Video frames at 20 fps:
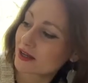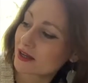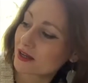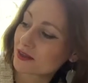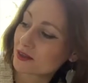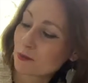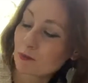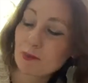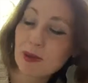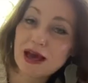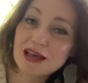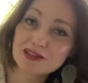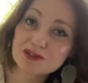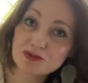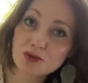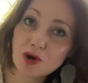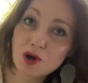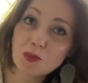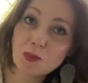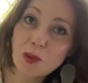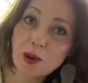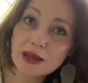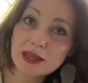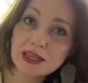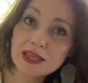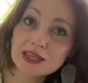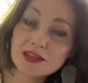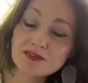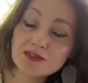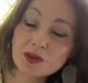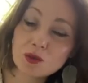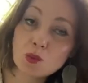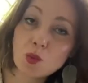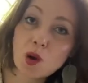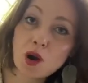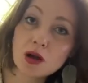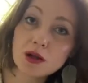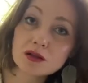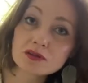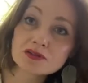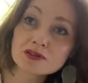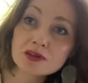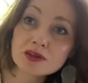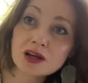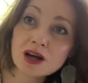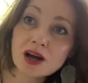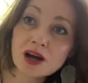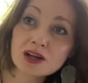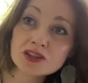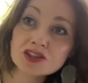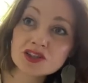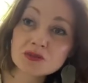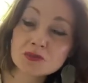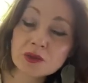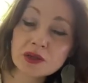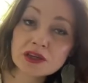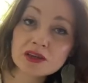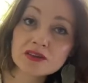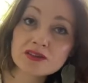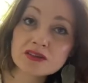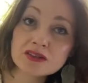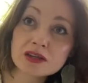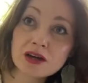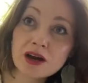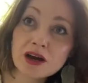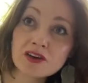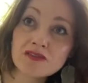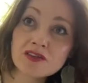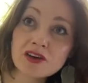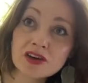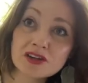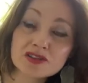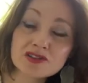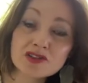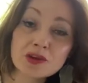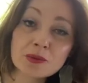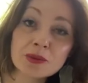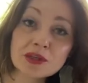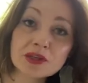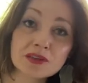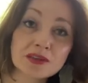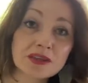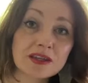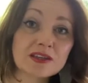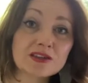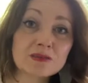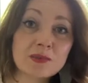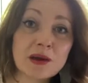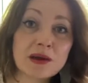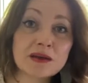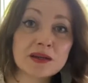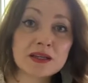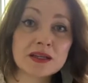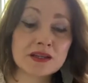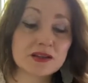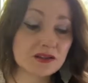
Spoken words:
The Bass Rock by Evie Wild, just because I've heard so many good things about it.